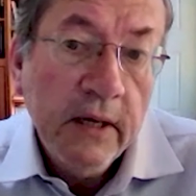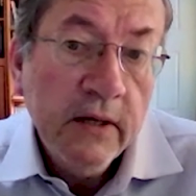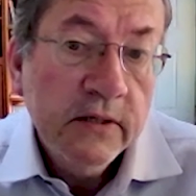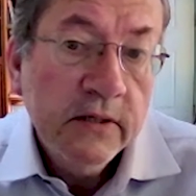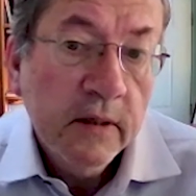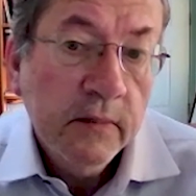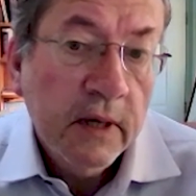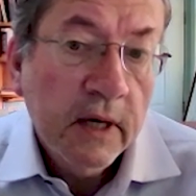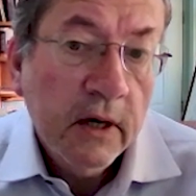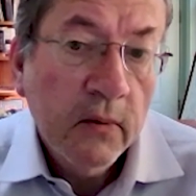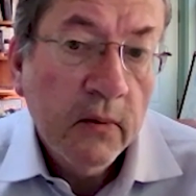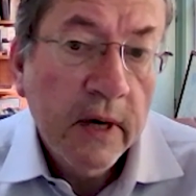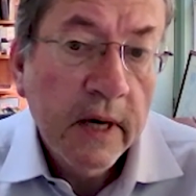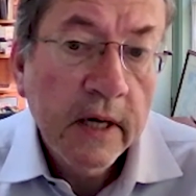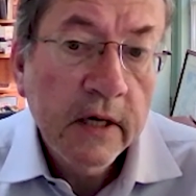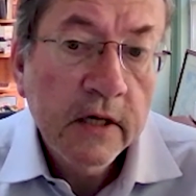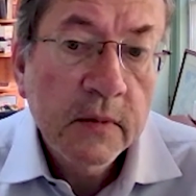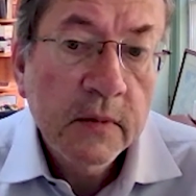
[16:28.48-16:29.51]
peace in many
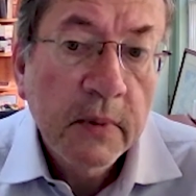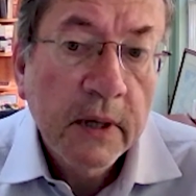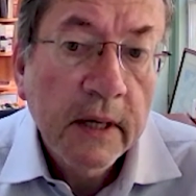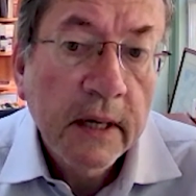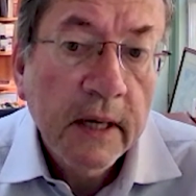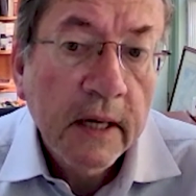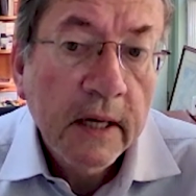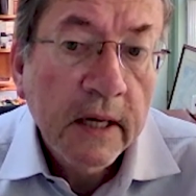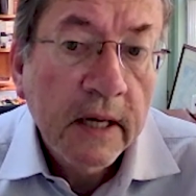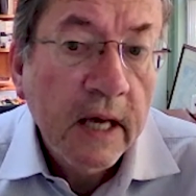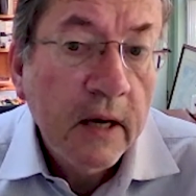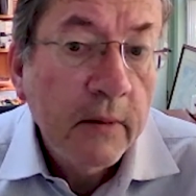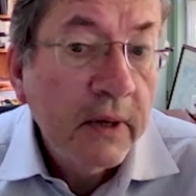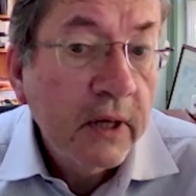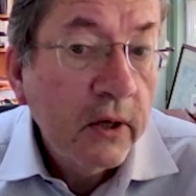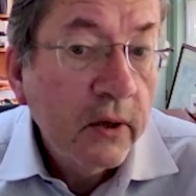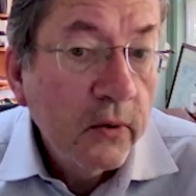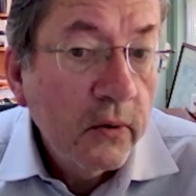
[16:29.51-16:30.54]
ways, but it
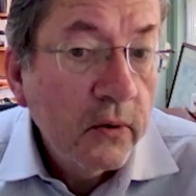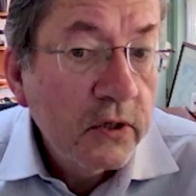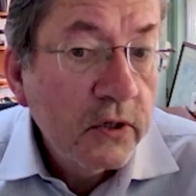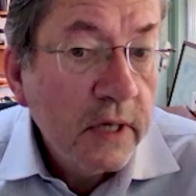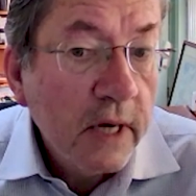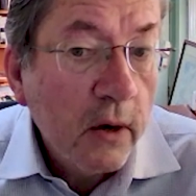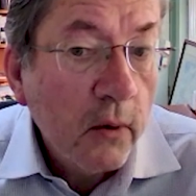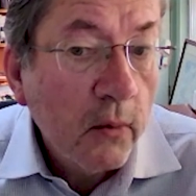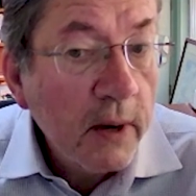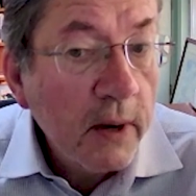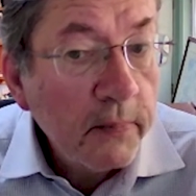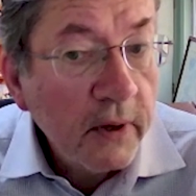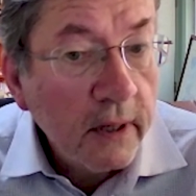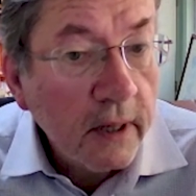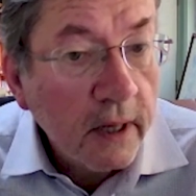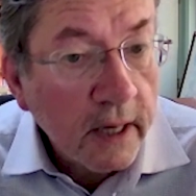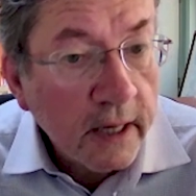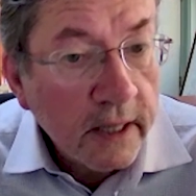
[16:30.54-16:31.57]
can be used now,
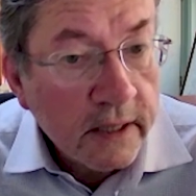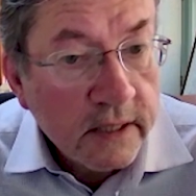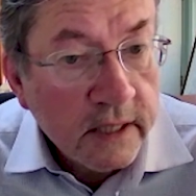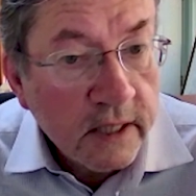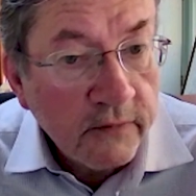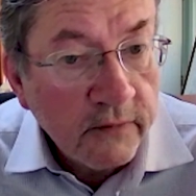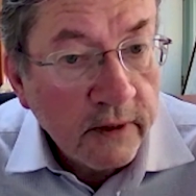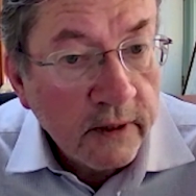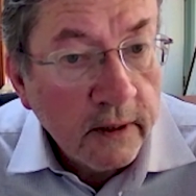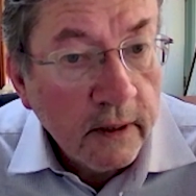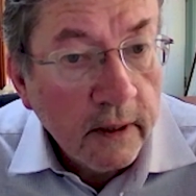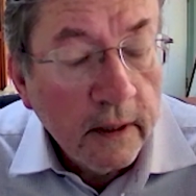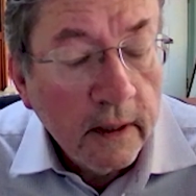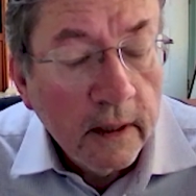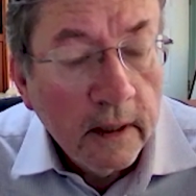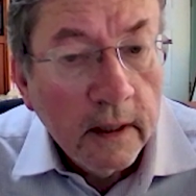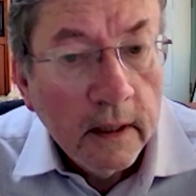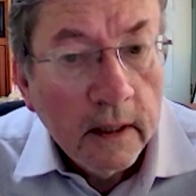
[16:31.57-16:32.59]
weaponized even,
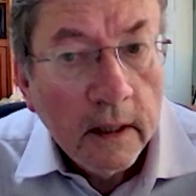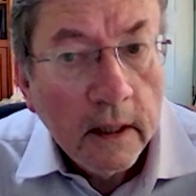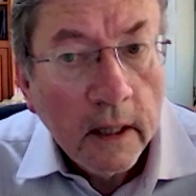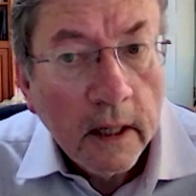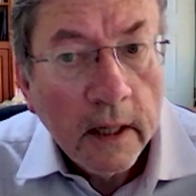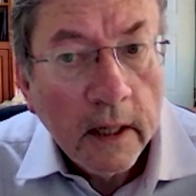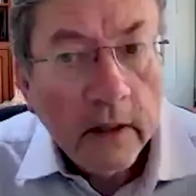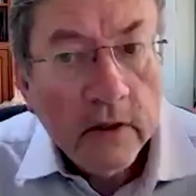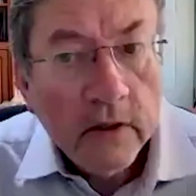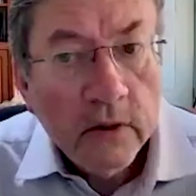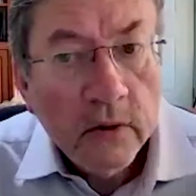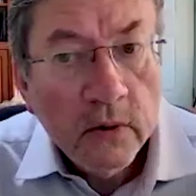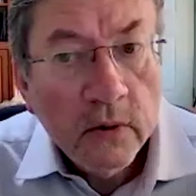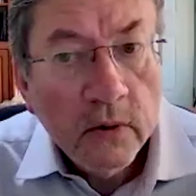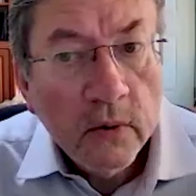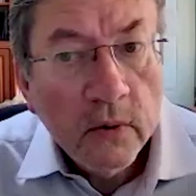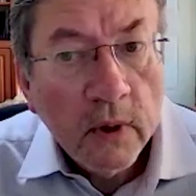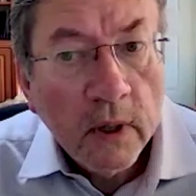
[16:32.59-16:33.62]

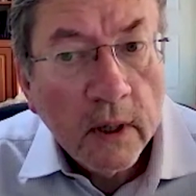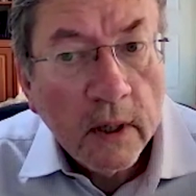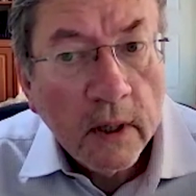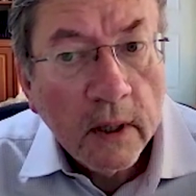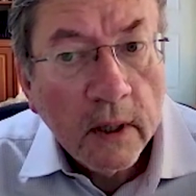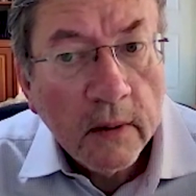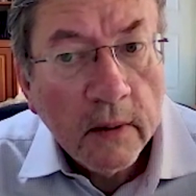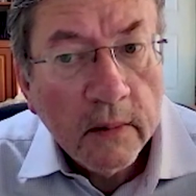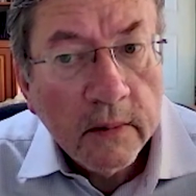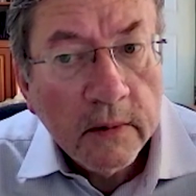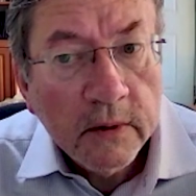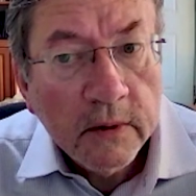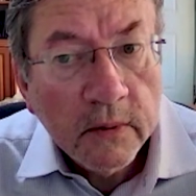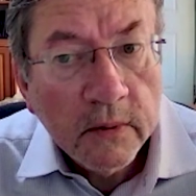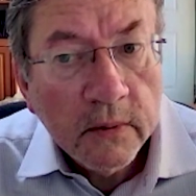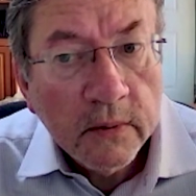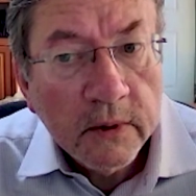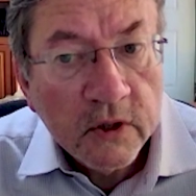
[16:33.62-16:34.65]

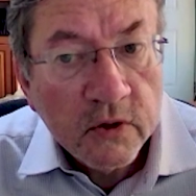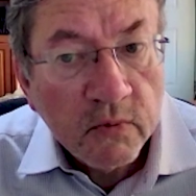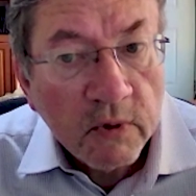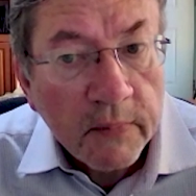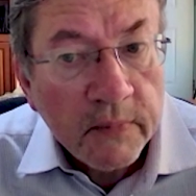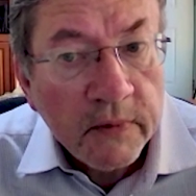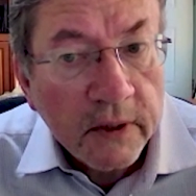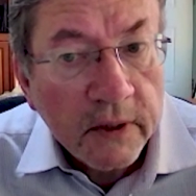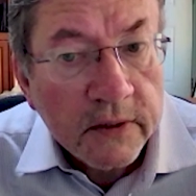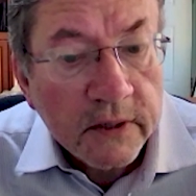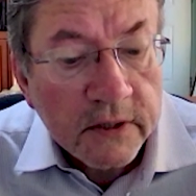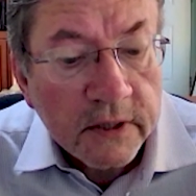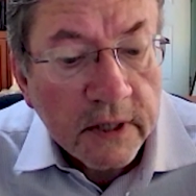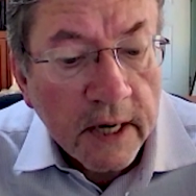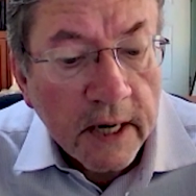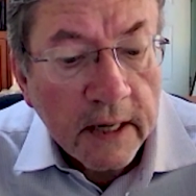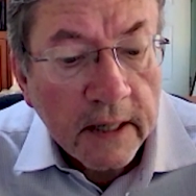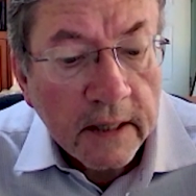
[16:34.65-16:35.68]
to disrupt our
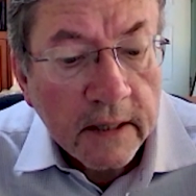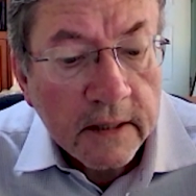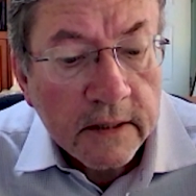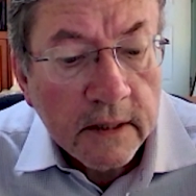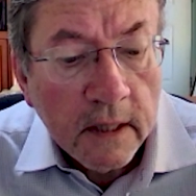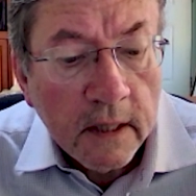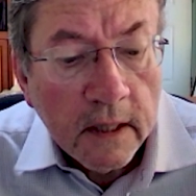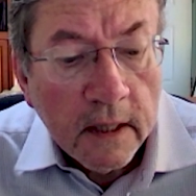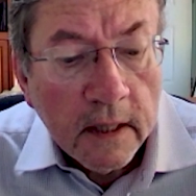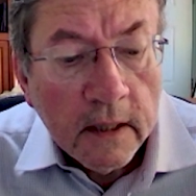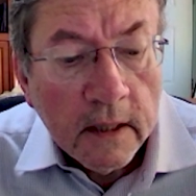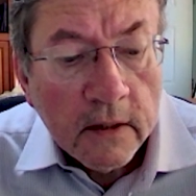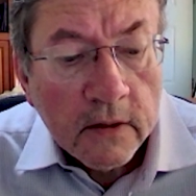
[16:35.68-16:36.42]
societies.